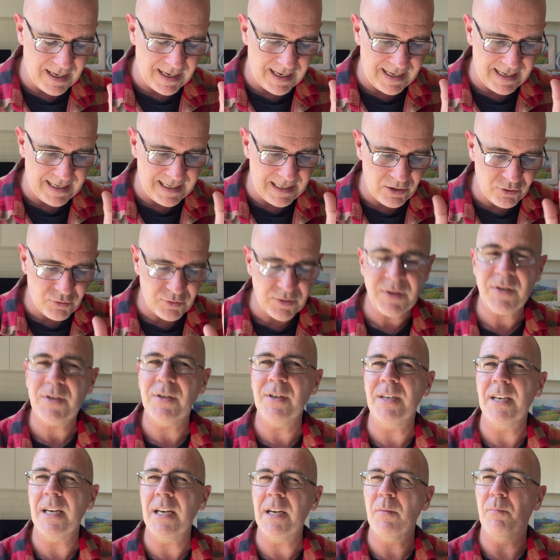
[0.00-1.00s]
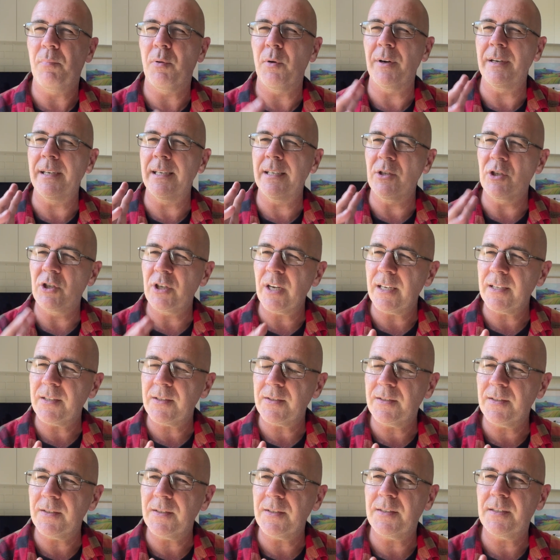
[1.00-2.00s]
interested in appointing
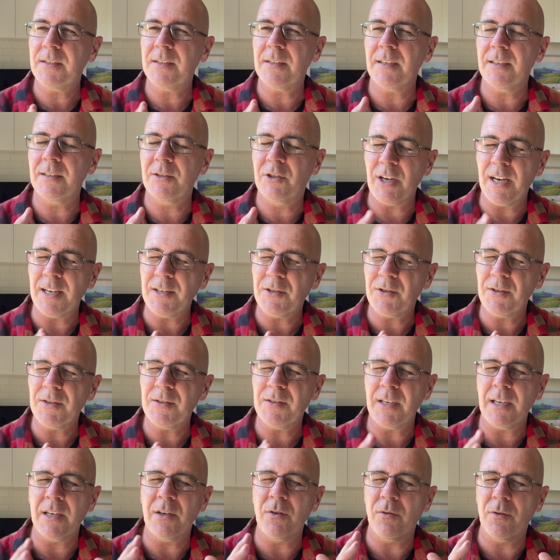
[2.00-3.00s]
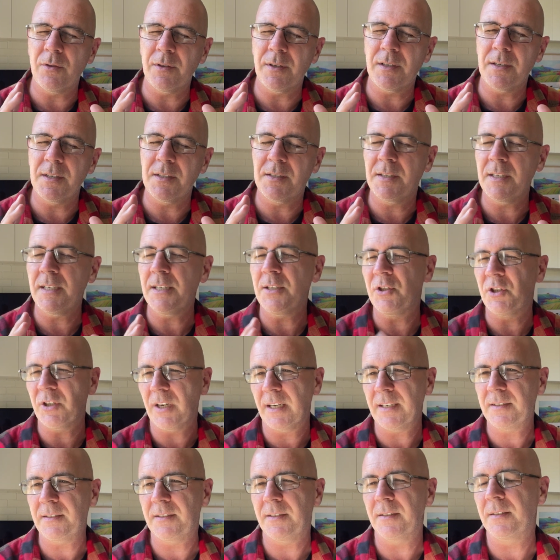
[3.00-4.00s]
judges in order to see
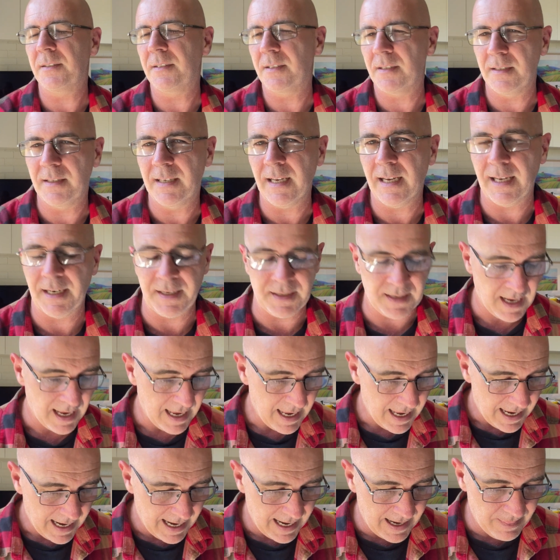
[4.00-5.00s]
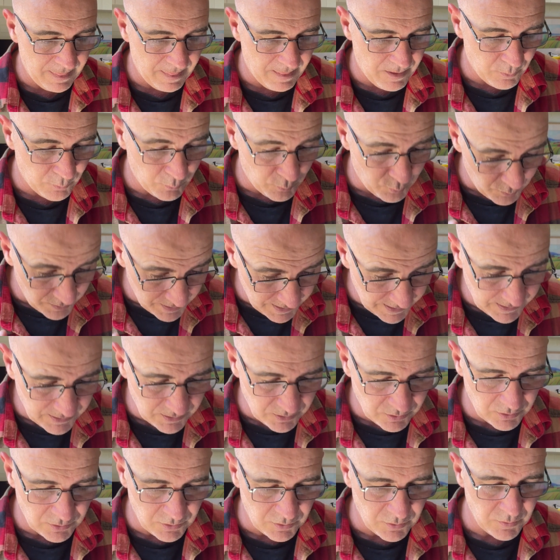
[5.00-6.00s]
justice done. And the
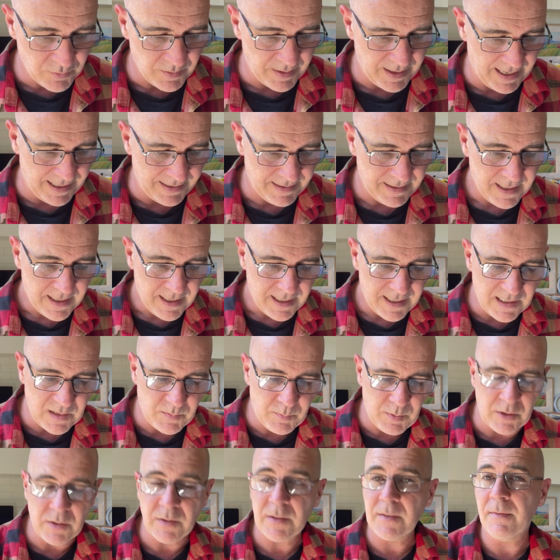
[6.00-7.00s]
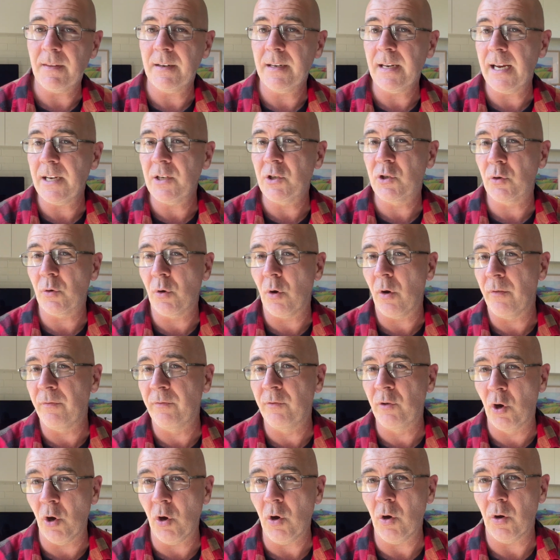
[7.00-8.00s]
reason to do that is because of the nature
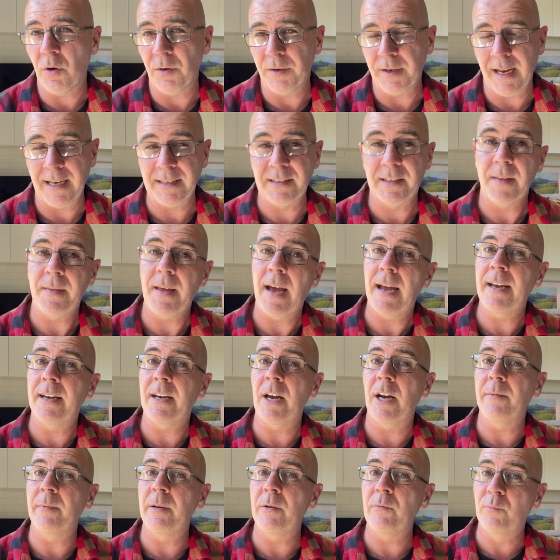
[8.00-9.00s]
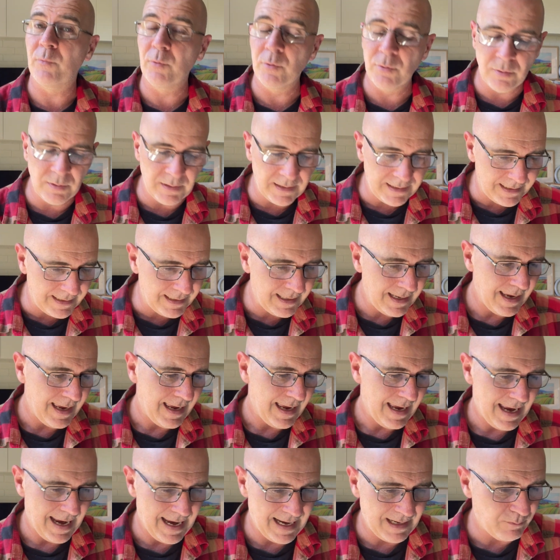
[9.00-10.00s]
of God. And so they are going to be ruling
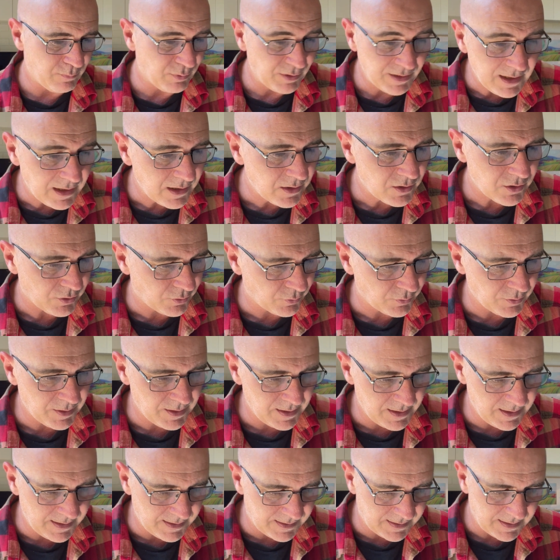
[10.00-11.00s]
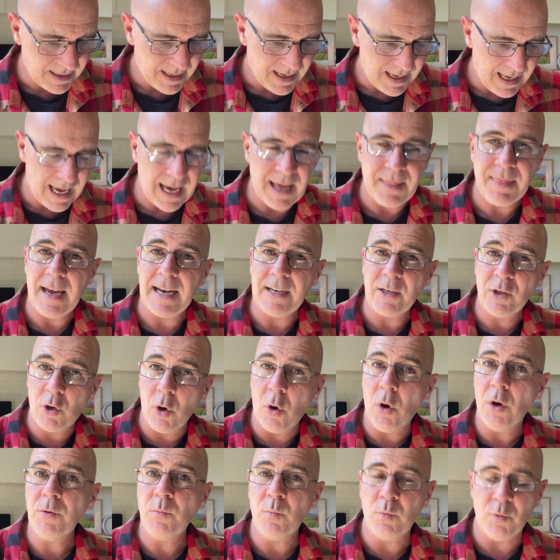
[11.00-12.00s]
and bringing decrees that
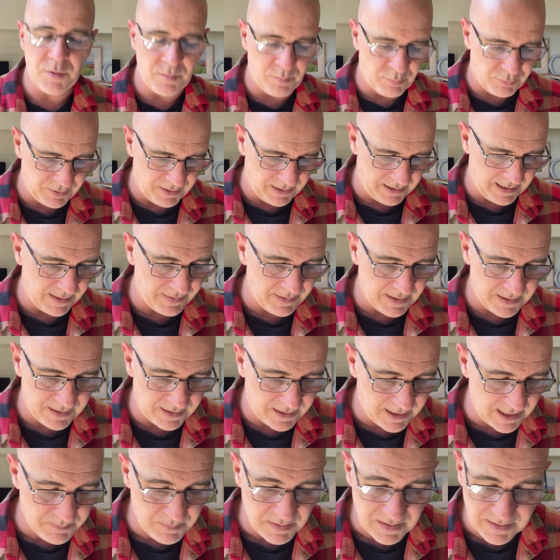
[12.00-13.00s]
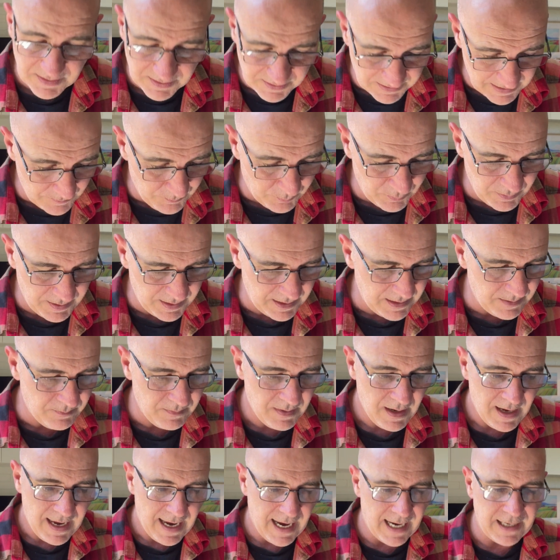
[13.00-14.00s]
God would bring, and they're to keep in step with him.
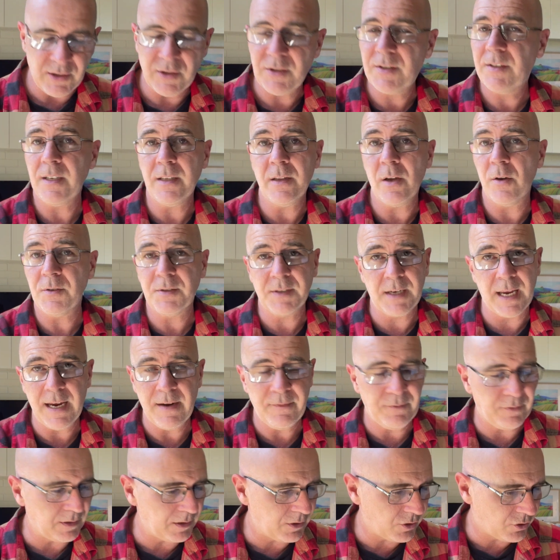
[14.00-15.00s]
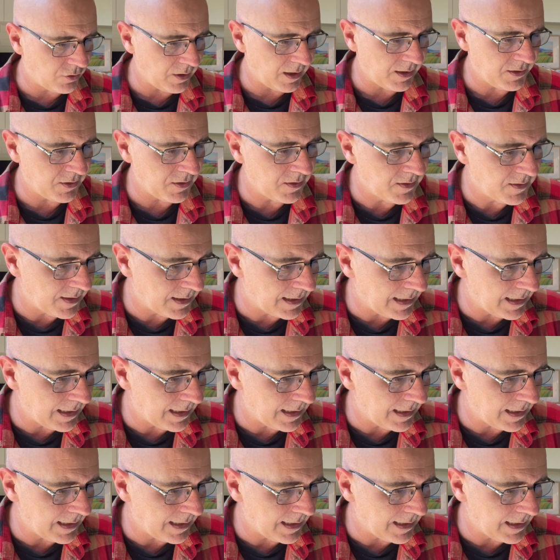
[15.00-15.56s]
And you see those careful instructions that